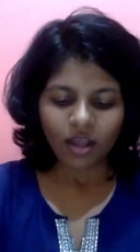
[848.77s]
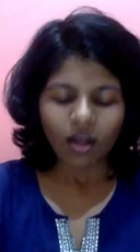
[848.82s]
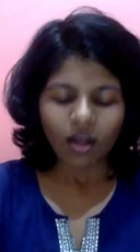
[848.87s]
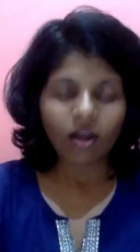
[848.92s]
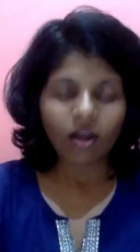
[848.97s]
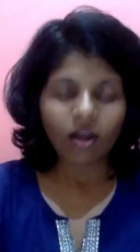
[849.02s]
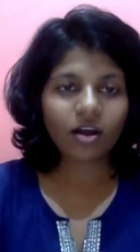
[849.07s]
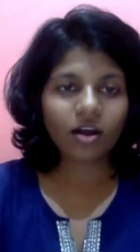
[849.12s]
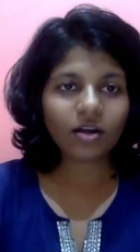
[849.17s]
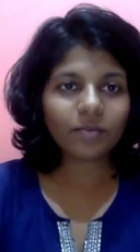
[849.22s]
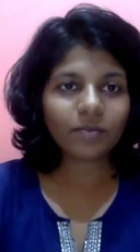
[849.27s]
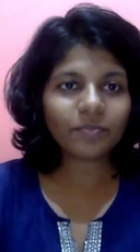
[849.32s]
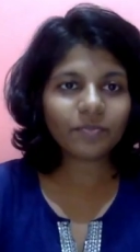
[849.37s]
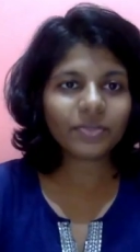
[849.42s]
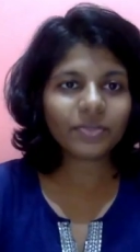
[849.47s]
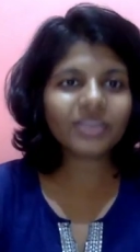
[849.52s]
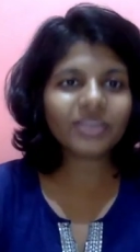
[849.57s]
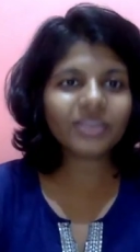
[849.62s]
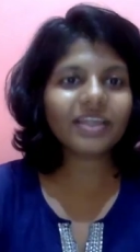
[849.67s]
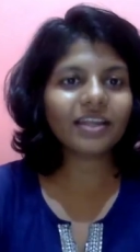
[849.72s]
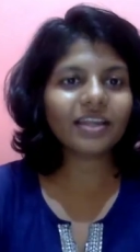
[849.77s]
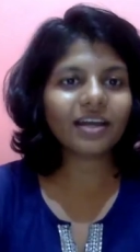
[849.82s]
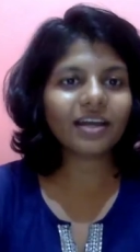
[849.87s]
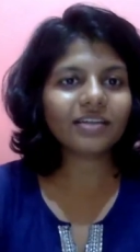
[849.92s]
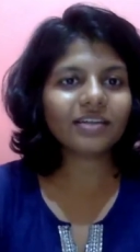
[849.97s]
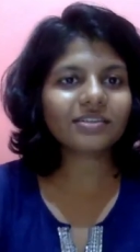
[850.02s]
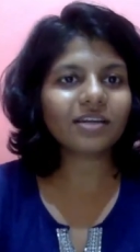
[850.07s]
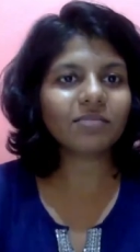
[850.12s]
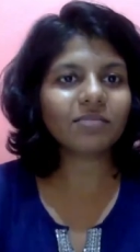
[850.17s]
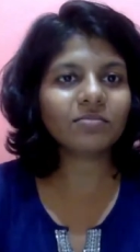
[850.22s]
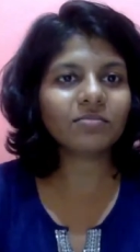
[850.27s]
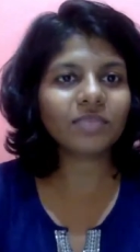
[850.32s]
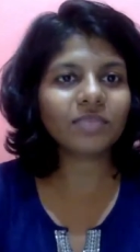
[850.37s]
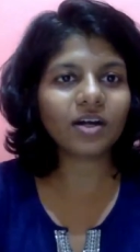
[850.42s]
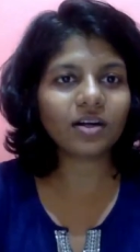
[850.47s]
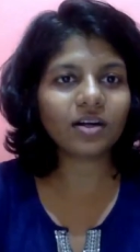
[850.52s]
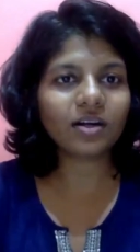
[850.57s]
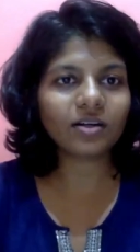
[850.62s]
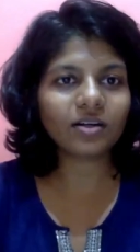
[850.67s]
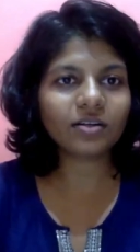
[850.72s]
Uh, but there are some
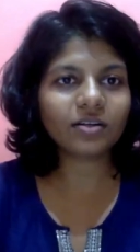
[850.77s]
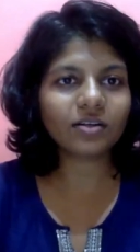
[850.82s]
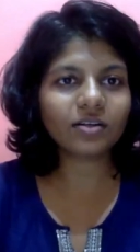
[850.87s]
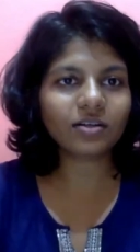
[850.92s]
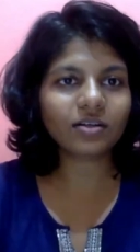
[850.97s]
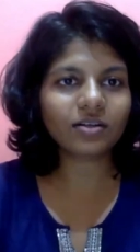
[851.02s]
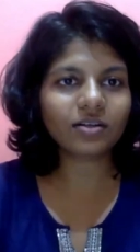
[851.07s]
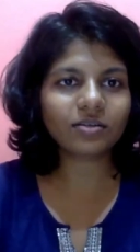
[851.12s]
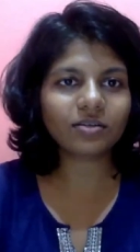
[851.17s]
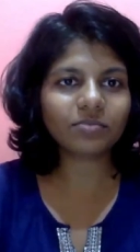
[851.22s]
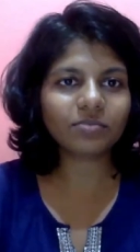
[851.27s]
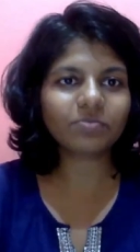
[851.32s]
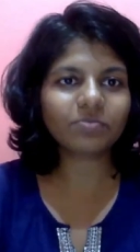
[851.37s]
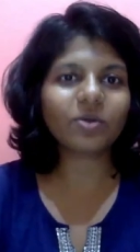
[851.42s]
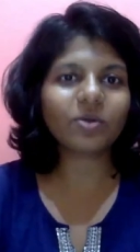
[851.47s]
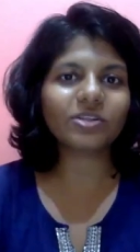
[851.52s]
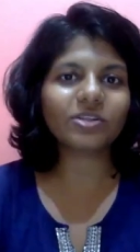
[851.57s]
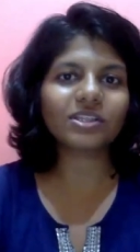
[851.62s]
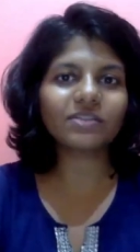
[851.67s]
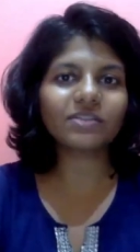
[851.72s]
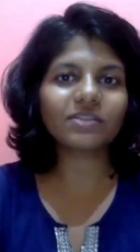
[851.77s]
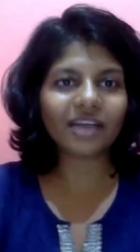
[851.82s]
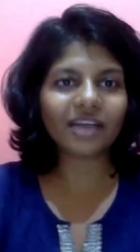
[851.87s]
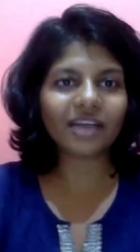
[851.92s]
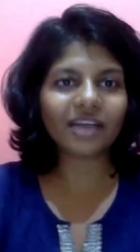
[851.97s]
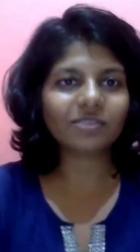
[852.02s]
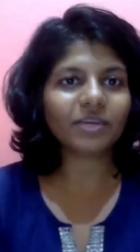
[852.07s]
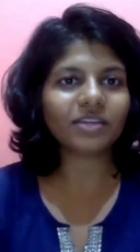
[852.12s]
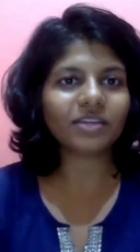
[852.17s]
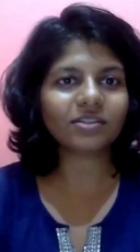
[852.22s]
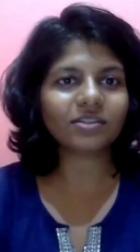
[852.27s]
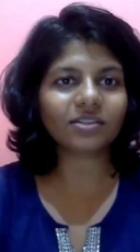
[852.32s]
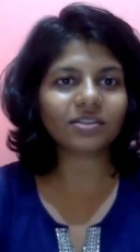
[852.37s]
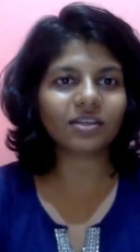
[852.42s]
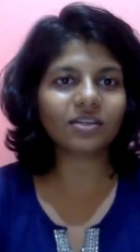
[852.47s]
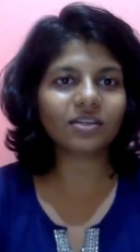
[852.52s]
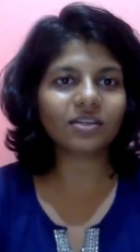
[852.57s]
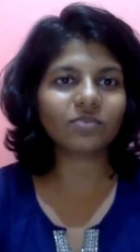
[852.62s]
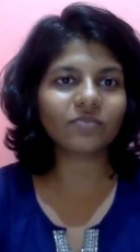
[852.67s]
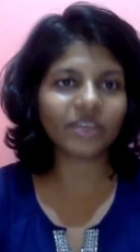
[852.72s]
uh, uh, positive aspects
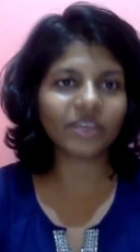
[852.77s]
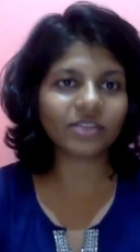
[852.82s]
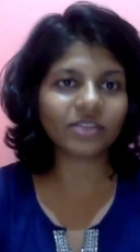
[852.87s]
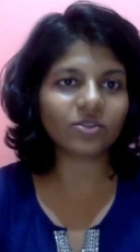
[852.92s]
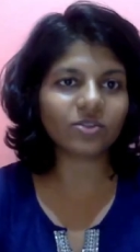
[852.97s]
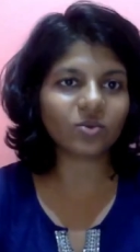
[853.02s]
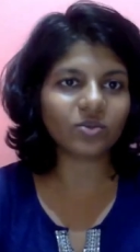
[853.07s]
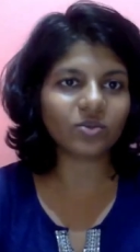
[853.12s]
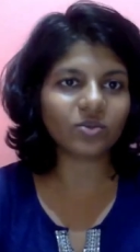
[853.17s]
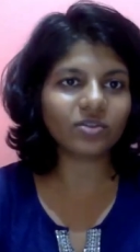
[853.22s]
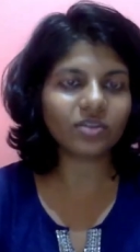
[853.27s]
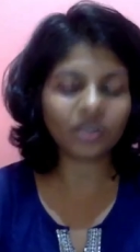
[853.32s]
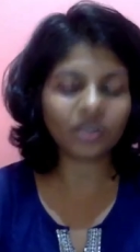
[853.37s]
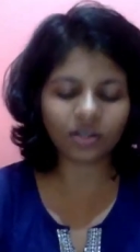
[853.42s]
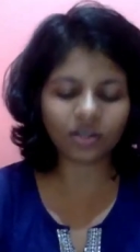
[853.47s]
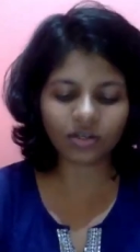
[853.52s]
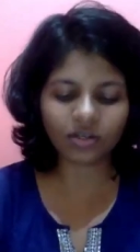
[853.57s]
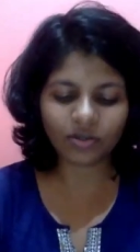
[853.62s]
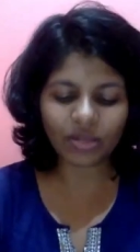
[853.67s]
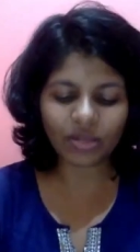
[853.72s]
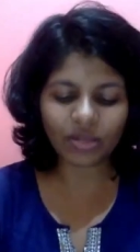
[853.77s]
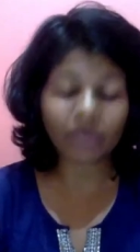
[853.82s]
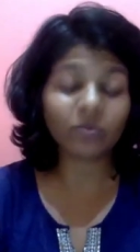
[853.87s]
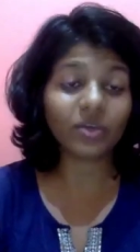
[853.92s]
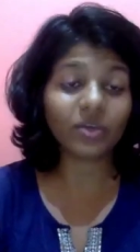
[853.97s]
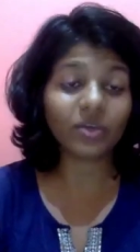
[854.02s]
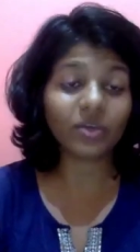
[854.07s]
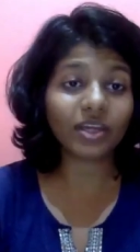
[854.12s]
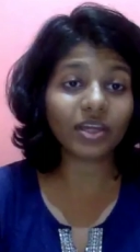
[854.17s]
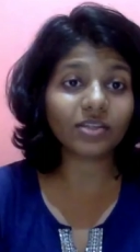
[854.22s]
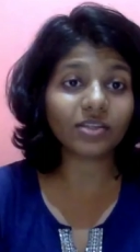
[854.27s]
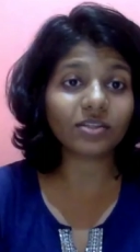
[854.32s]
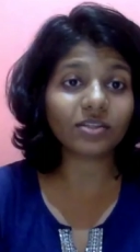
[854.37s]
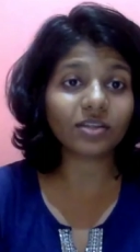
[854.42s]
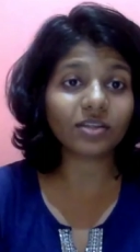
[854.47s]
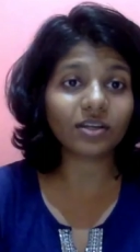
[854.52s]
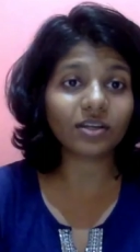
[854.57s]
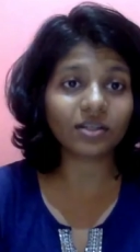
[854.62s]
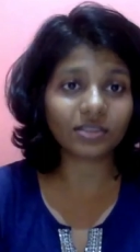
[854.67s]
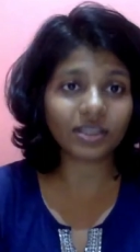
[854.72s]
in West Zone. Uh, and when I
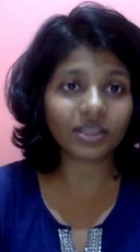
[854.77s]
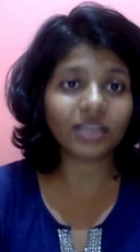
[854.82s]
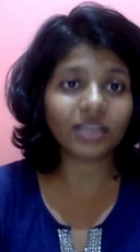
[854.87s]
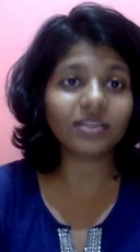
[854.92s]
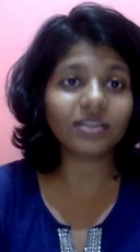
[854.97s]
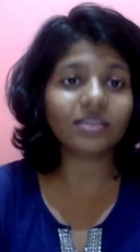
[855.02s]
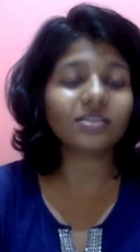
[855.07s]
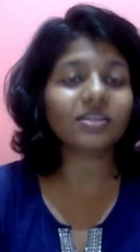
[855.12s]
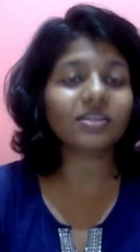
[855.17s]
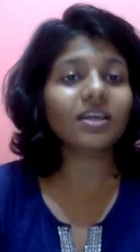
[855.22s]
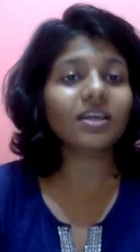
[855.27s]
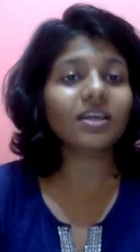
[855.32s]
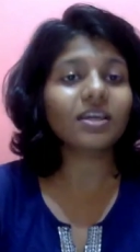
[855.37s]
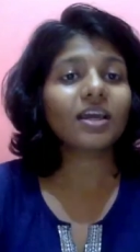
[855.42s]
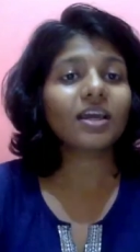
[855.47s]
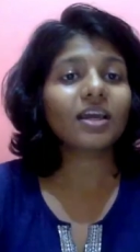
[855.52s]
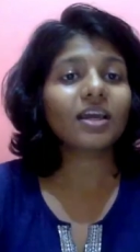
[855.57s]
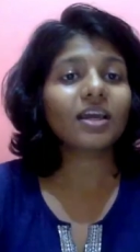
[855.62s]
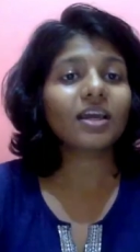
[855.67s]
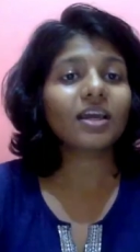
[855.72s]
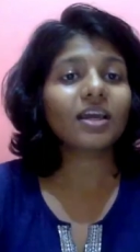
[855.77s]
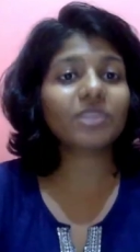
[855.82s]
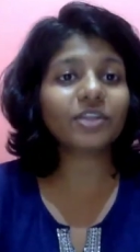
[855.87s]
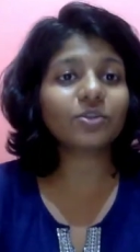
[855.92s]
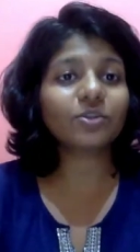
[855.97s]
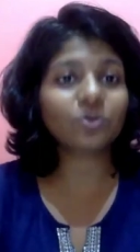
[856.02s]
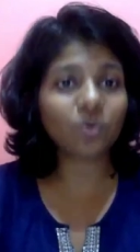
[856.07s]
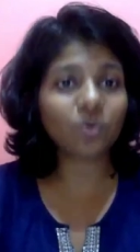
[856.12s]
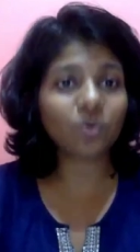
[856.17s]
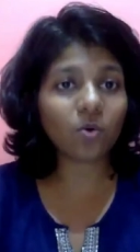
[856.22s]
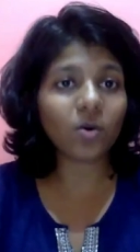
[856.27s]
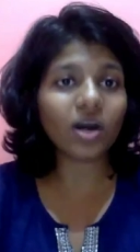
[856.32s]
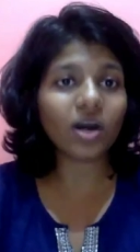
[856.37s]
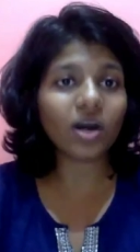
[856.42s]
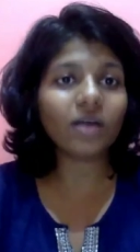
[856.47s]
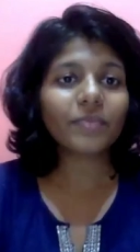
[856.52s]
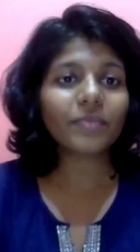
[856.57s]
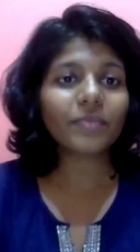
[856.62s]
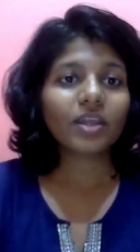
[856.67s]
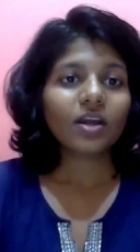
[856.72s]
uh, say this, I'm referring to
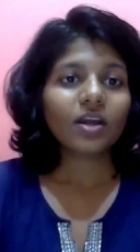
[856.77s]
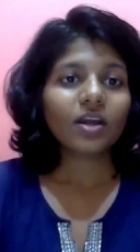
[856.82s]
Goa.